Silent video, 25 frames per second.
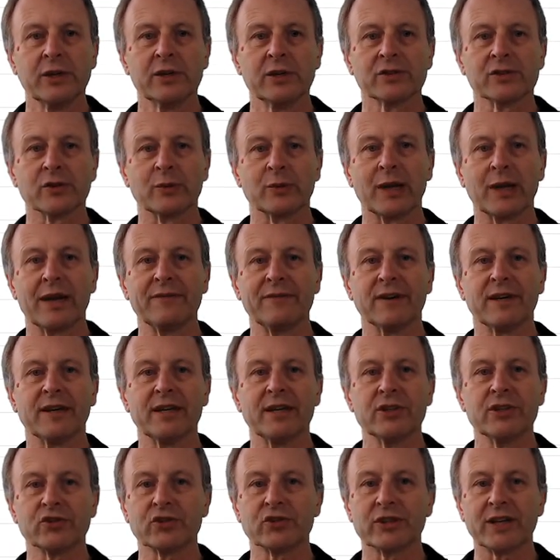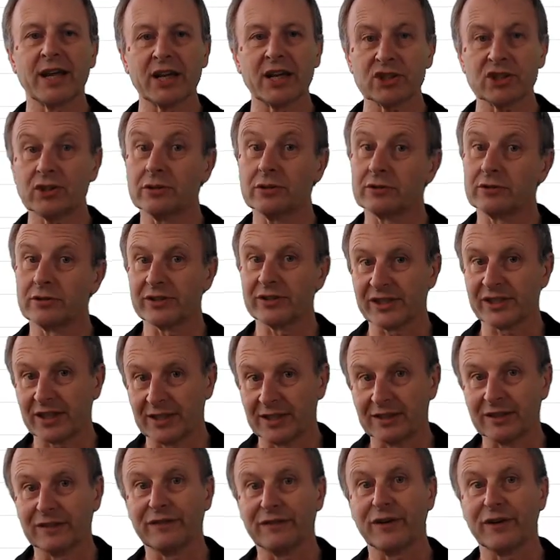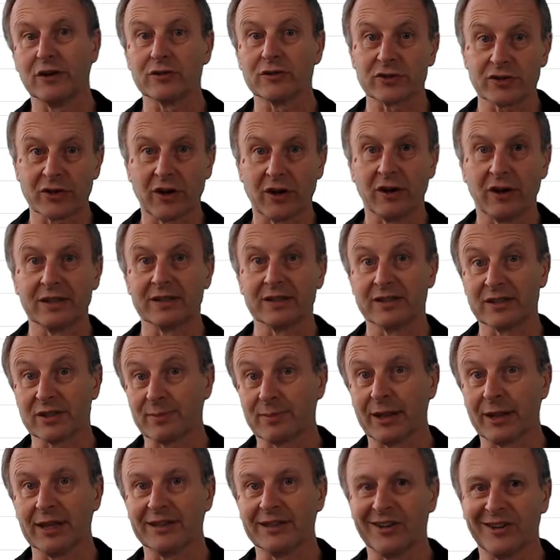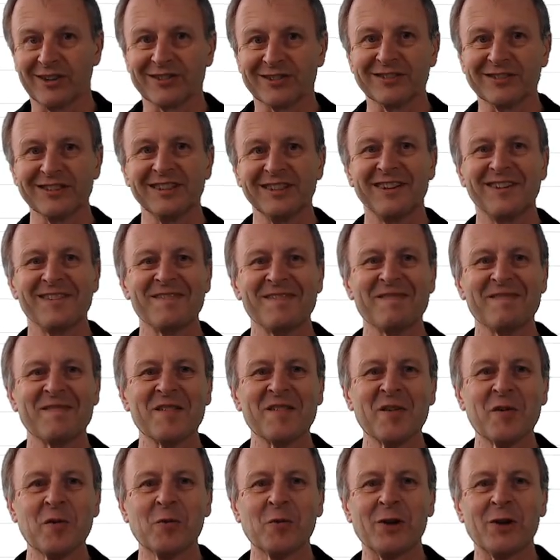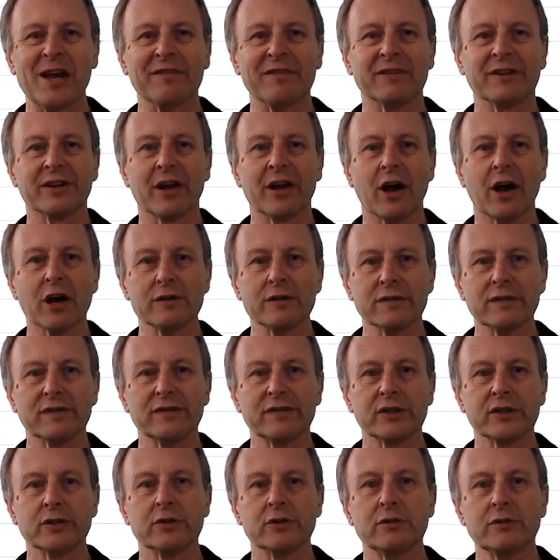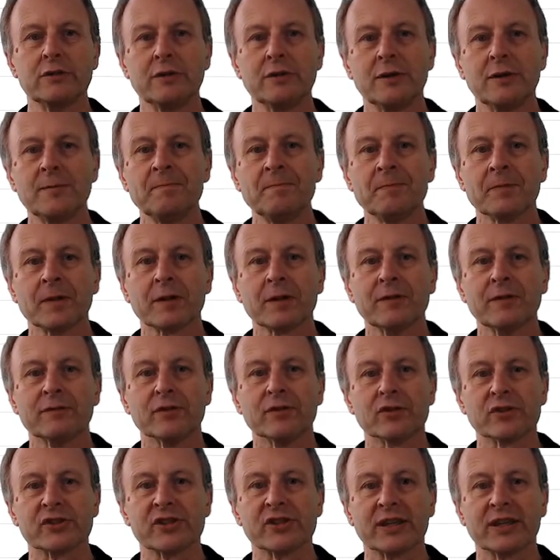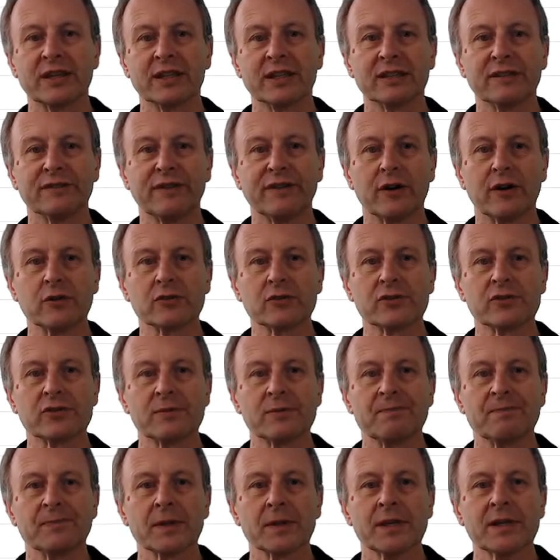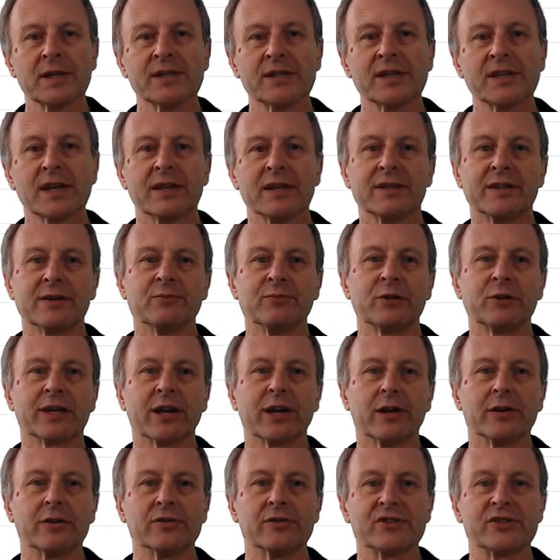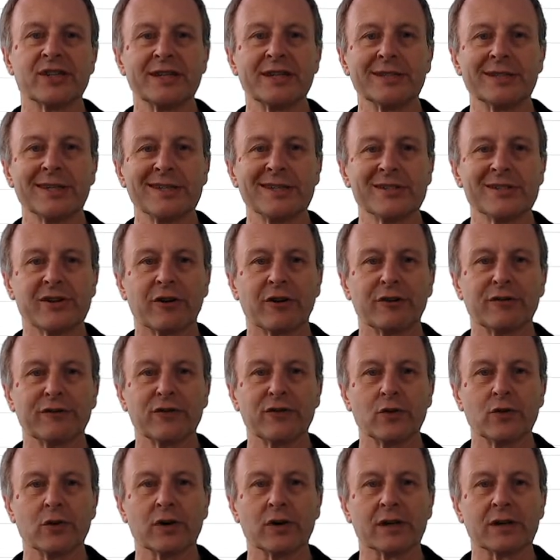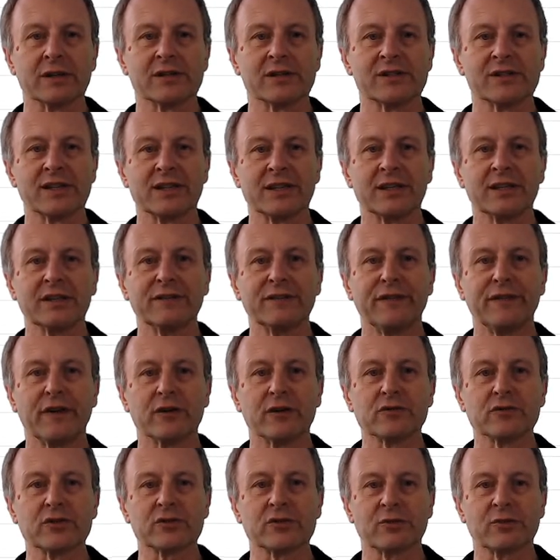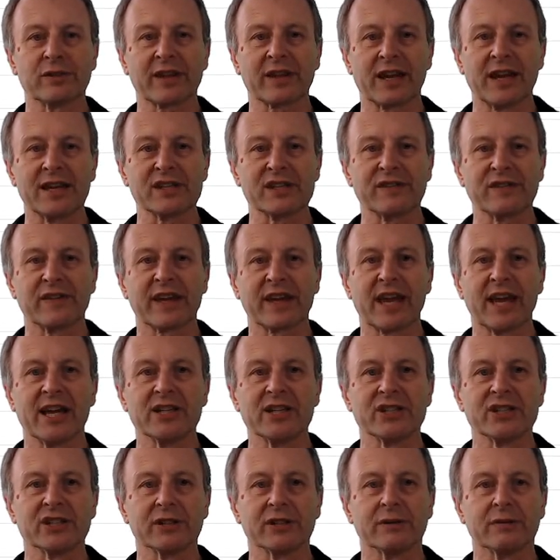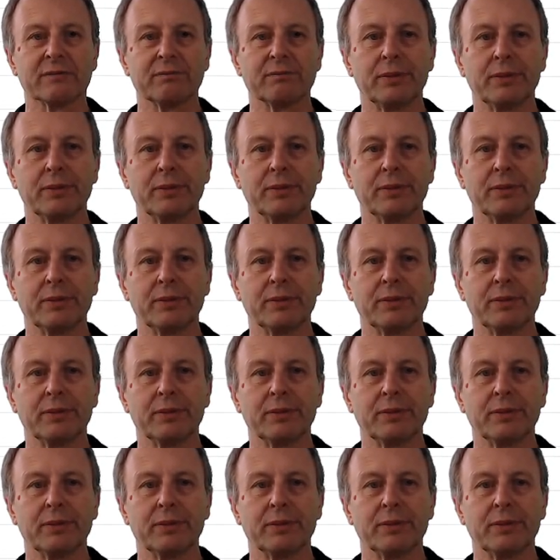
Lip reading: So we have an introduction to setting defaults, hide display only. We have an overview for setting defaults. Then we go CT04, setting defaults with classification.